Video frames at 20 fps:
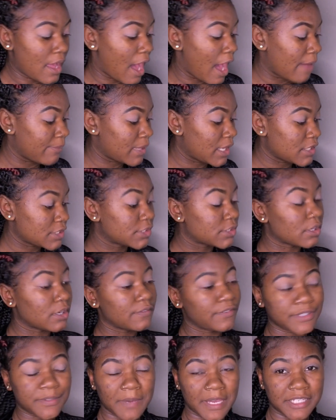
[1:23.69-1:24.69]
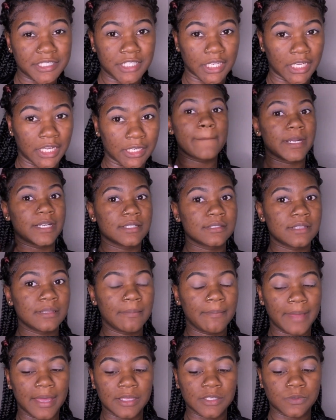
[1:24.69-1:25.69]
I'm not sure if it's my shade, but it's the
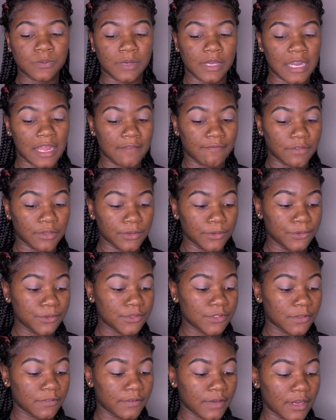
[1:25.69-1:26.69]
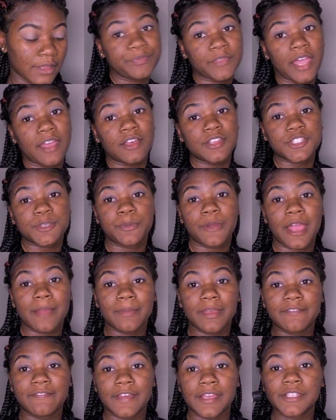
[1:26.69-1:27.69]
best one I've used so far. I also prime
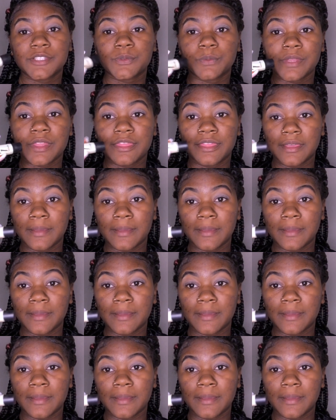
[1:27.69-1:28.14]
my face with